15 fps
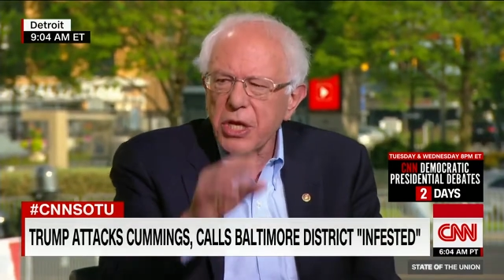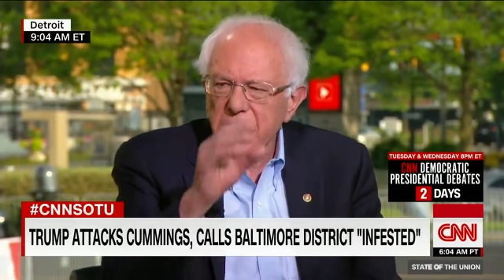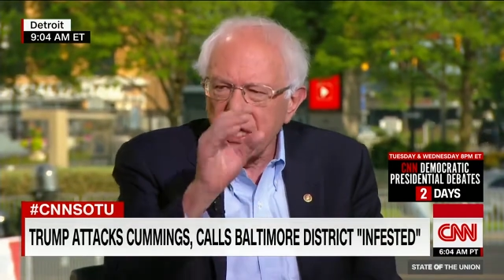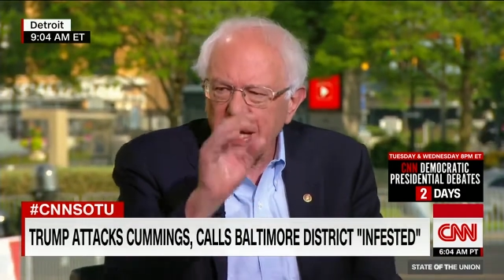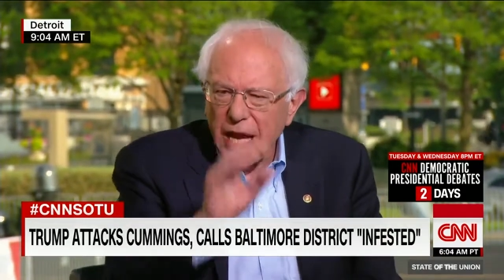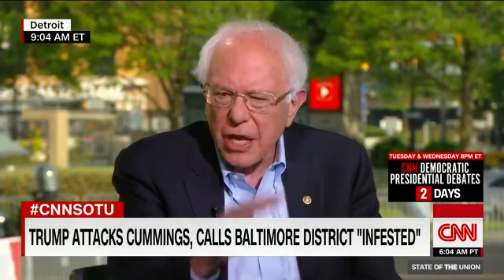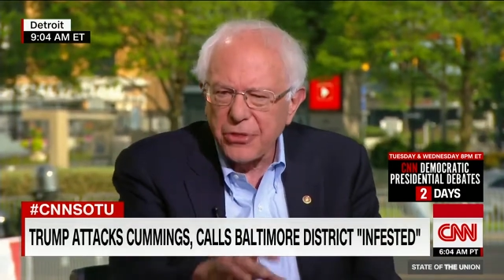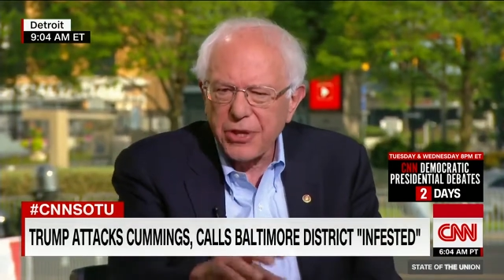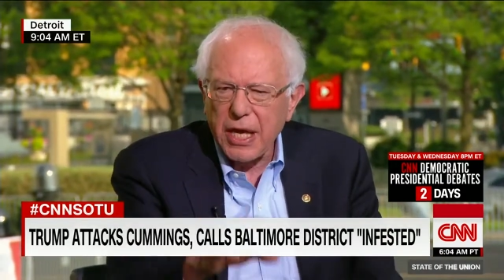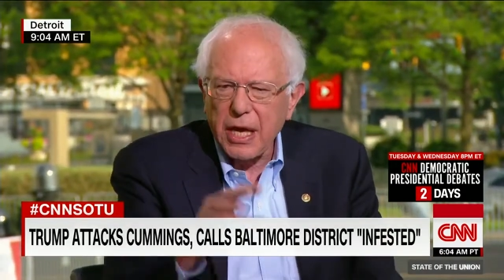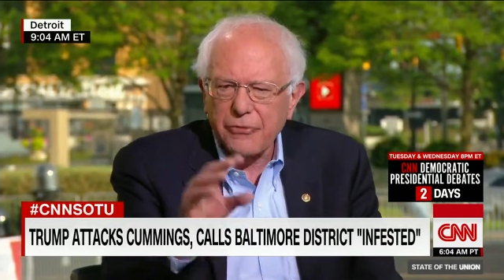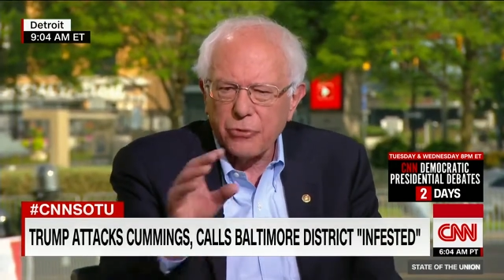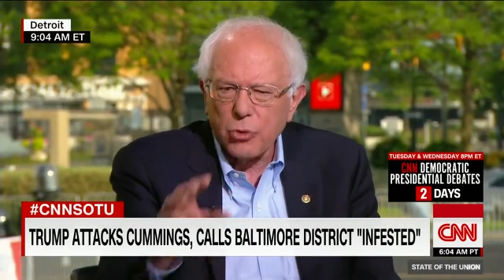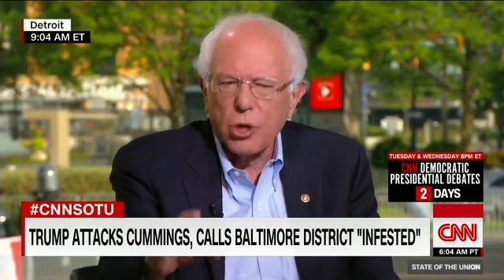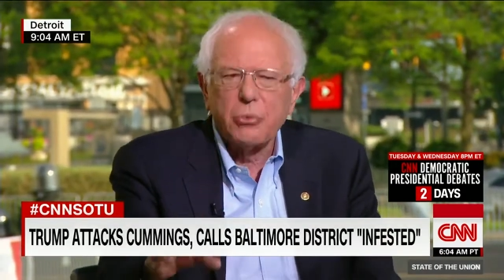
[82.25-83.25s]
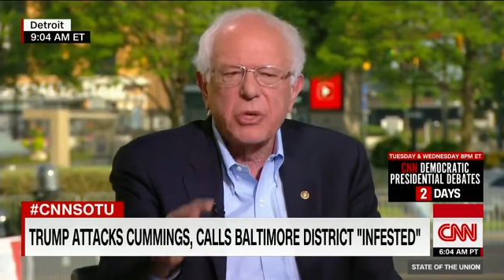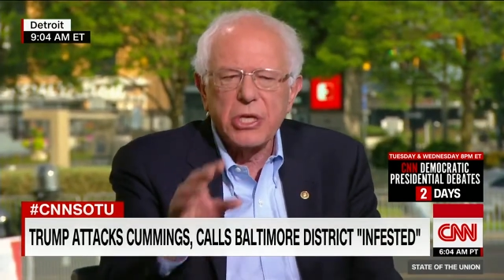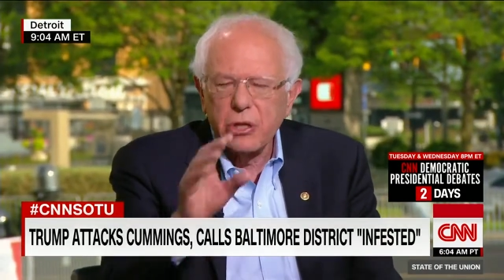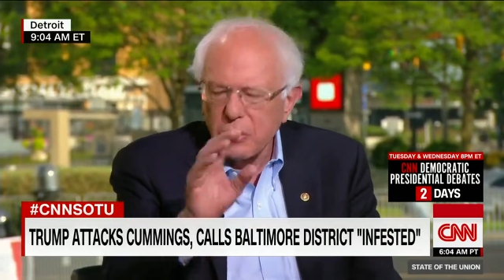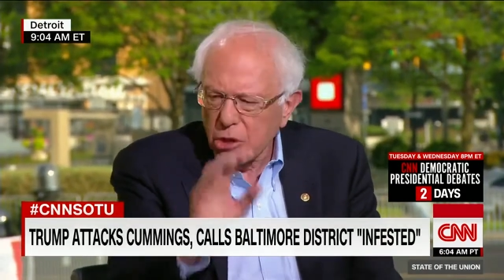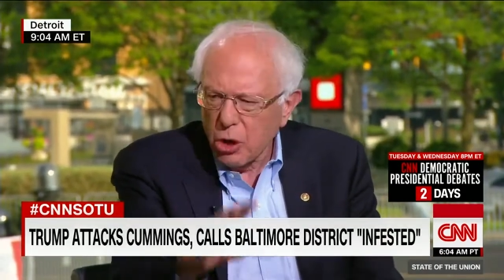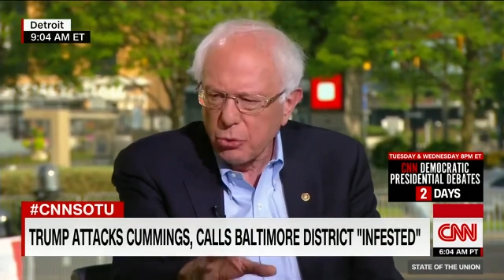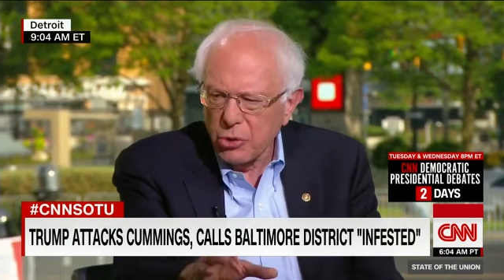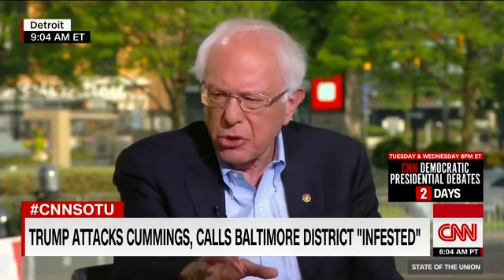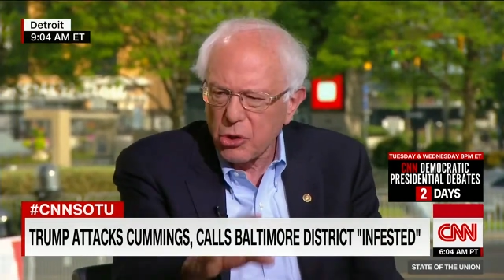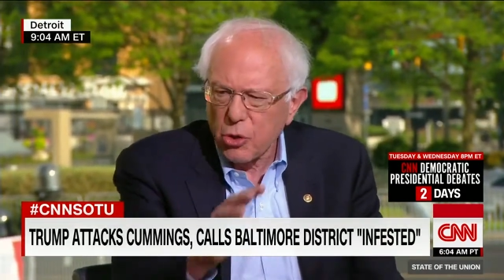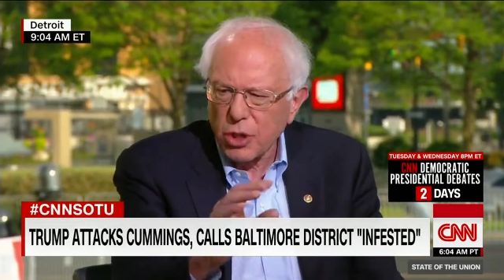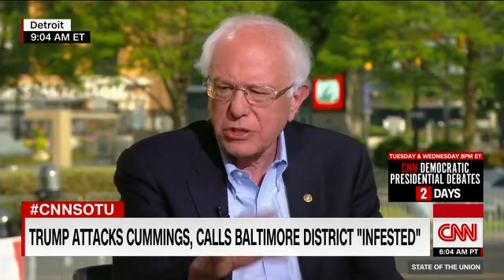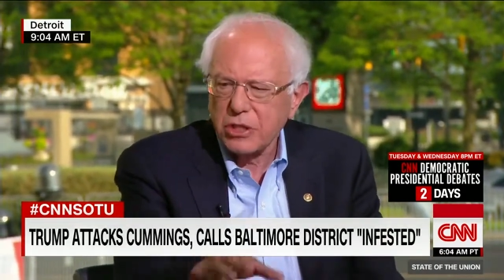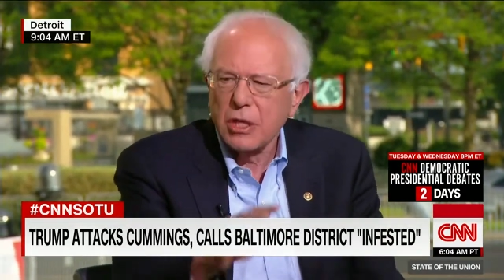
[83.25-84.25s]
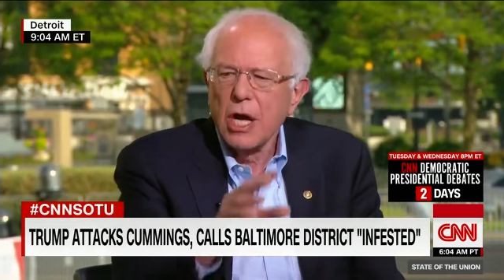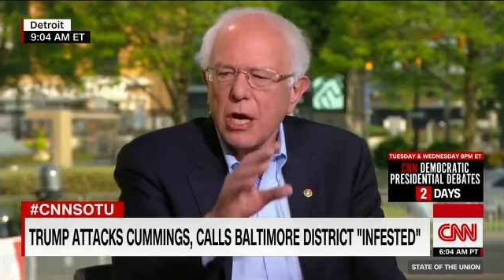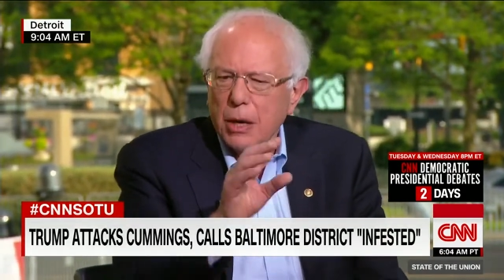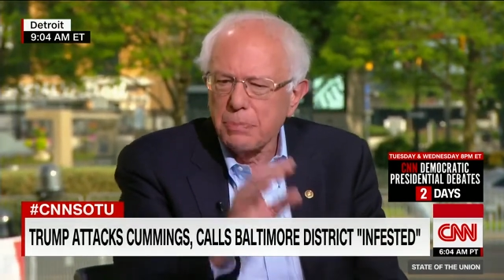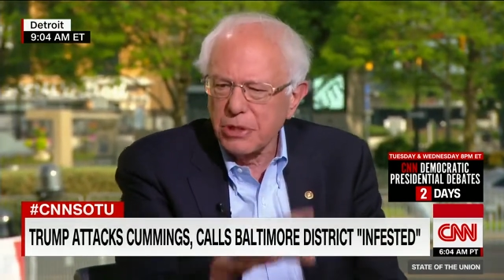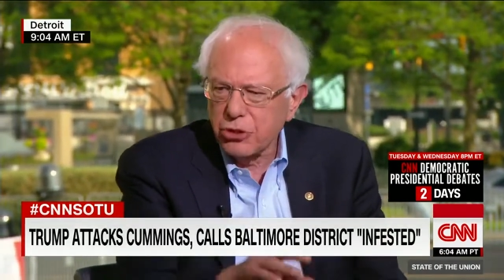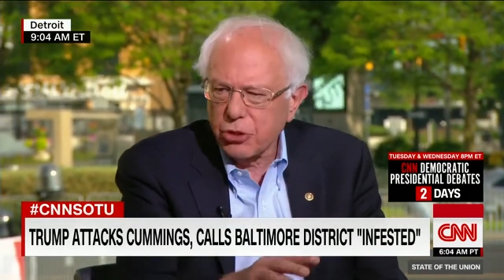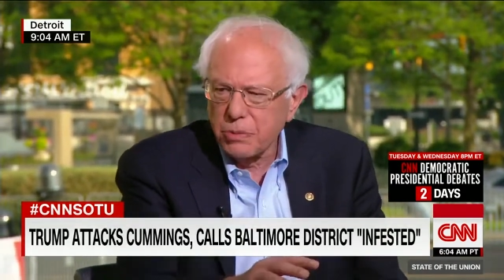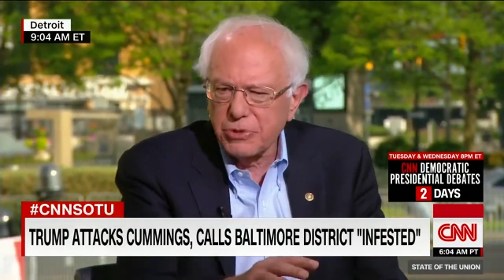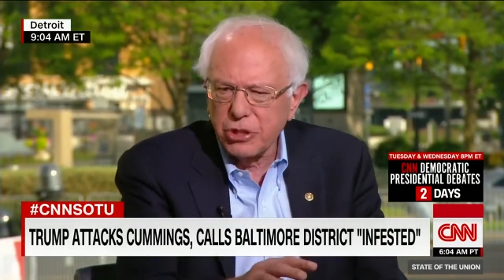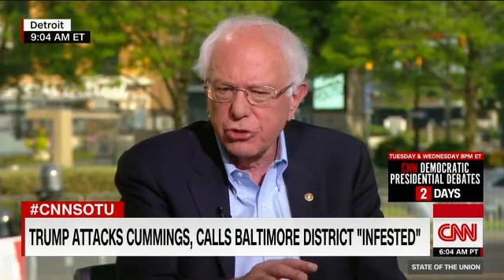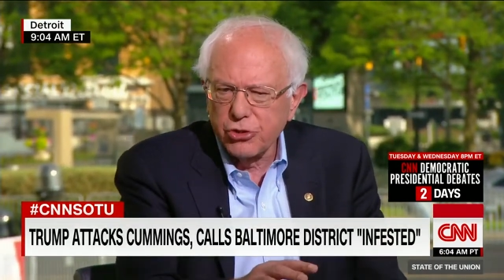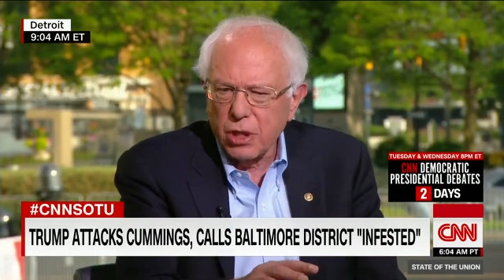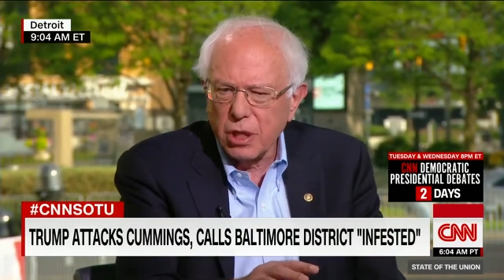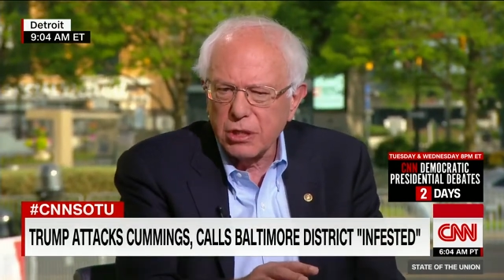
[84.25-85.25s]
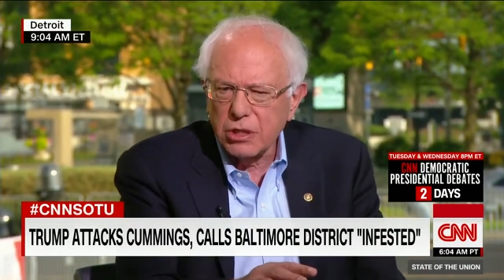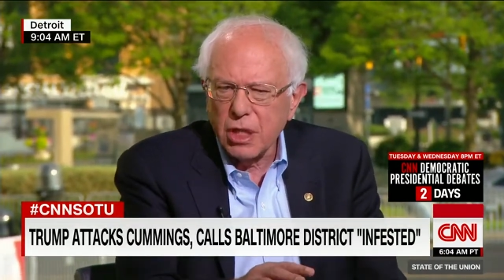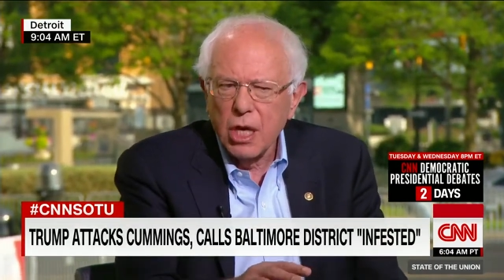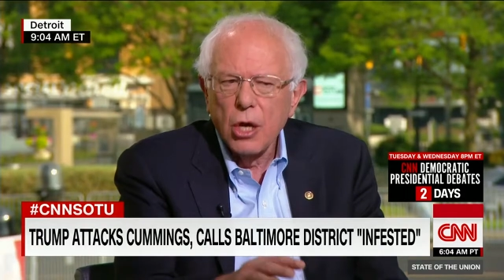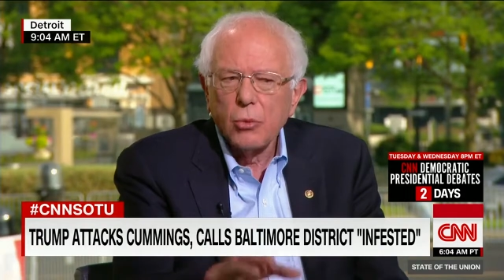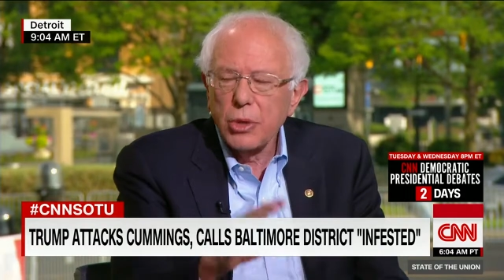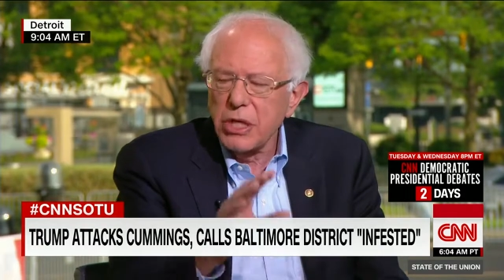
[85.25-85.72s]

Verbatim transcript: We need health care for all. We need a lower cost of prescription drugs.